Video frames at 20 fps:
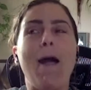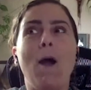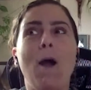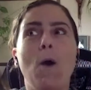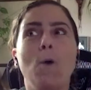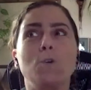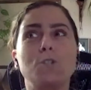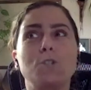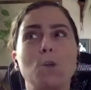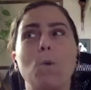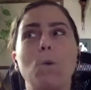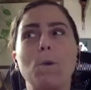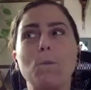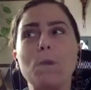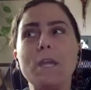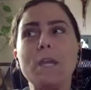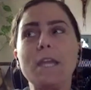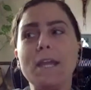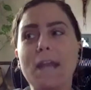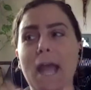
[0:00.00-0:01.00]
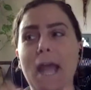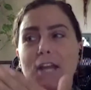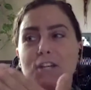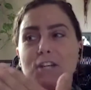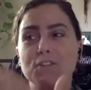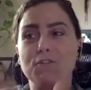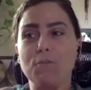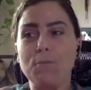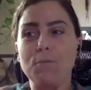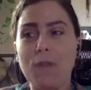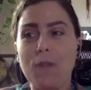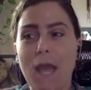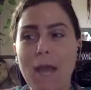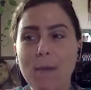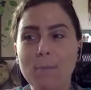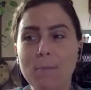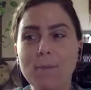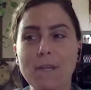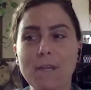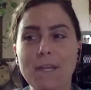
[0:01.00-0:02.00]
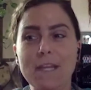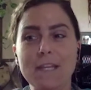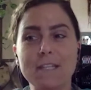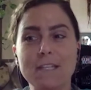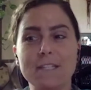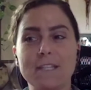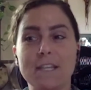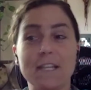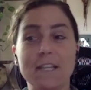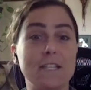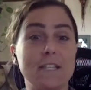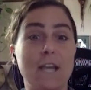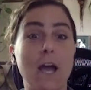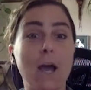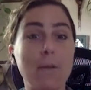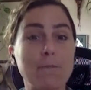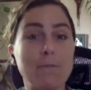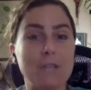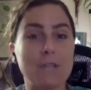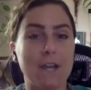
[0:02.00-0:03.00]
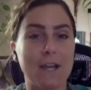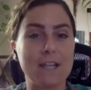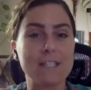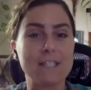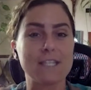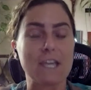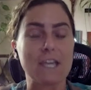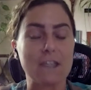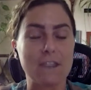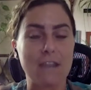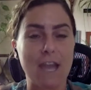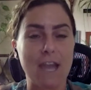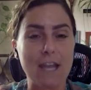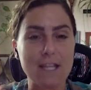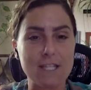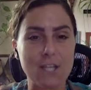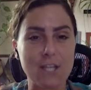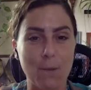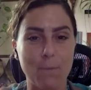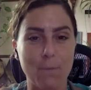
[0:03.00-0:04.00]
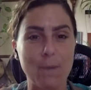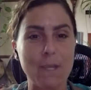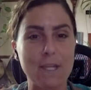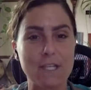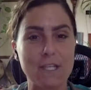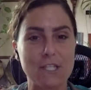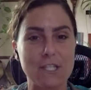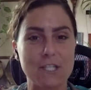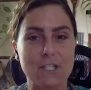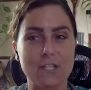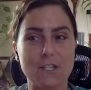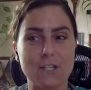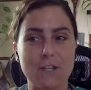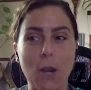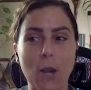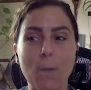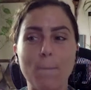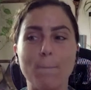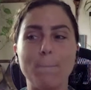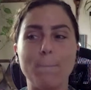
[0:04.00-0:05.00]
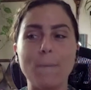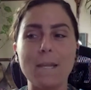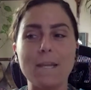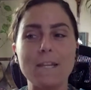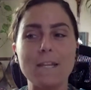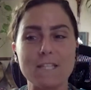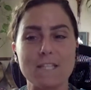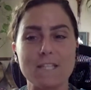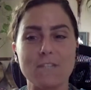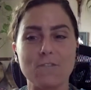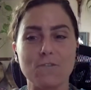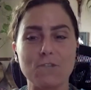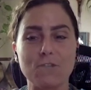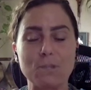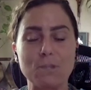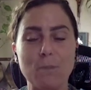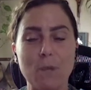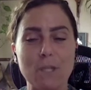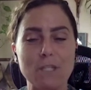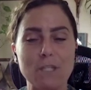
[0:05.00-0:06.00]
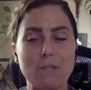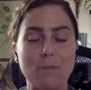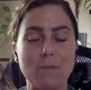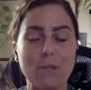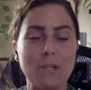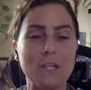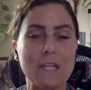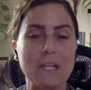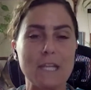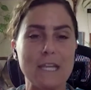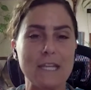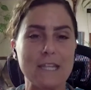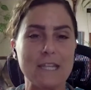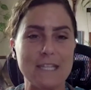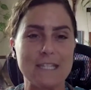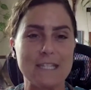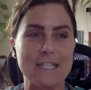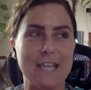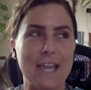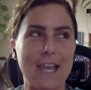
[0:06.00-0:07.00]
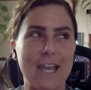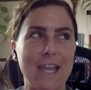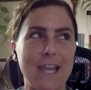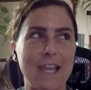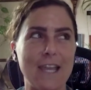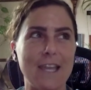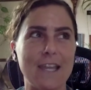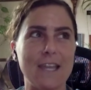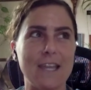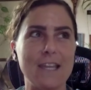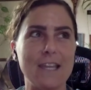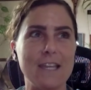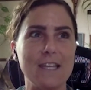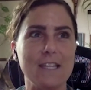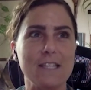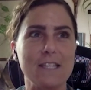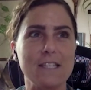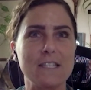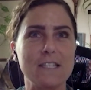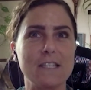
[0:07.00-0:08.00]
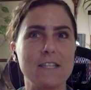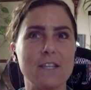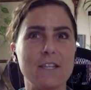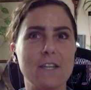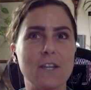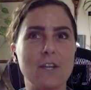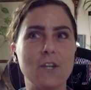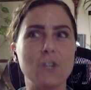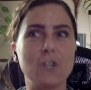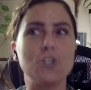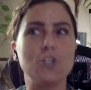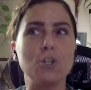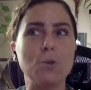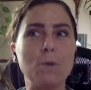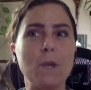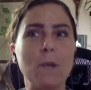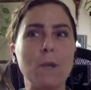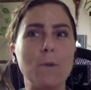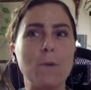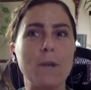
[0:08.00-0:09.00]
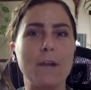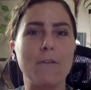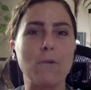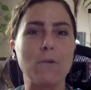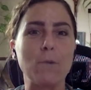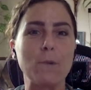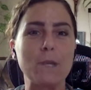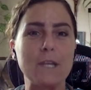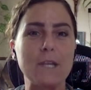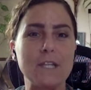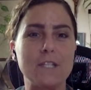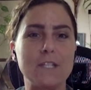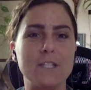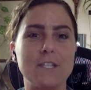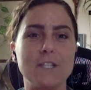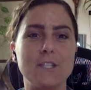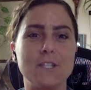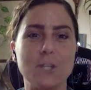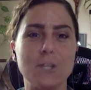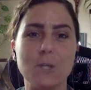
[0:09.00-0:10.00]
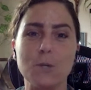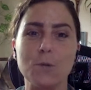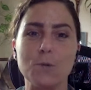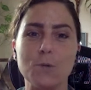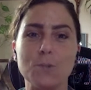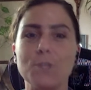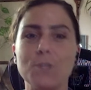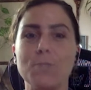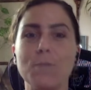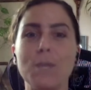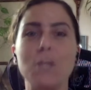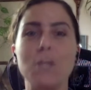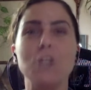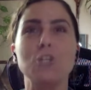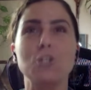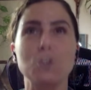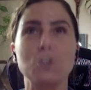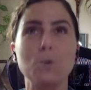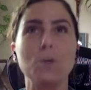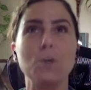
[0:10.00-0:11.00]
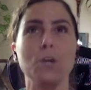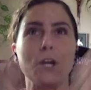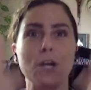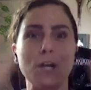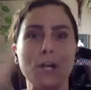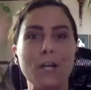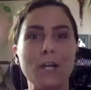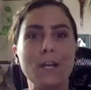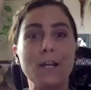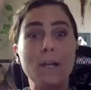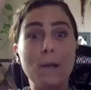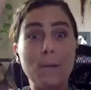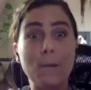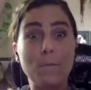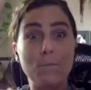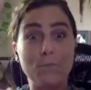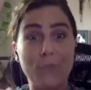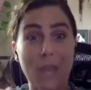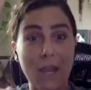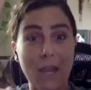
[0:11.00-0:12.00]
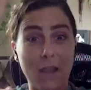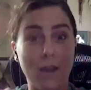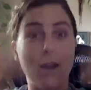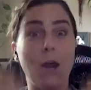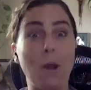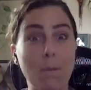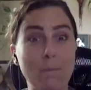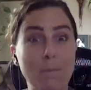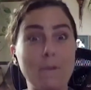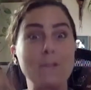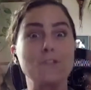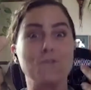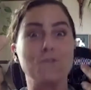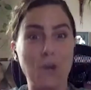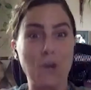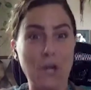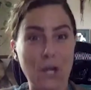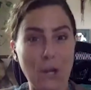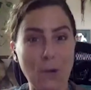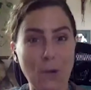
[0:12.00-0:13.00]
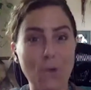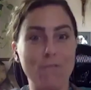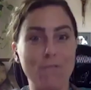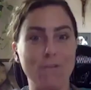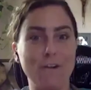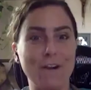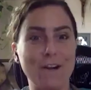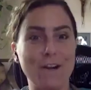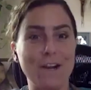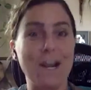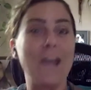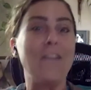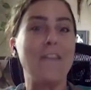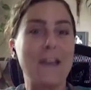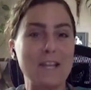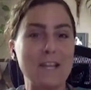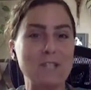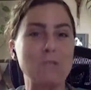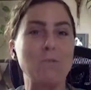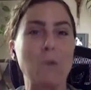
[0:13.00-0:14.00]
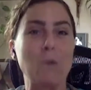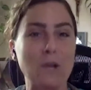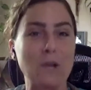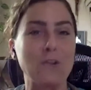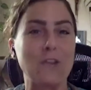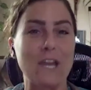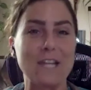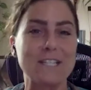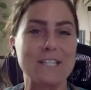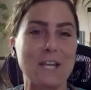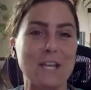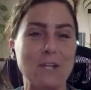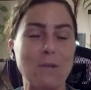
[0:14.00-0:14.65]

so when we can act from that place, it's up to us. Like that's our biggest responsibility in the day is doing whatever we need to do to make sure that cup is running over. And that's where that daily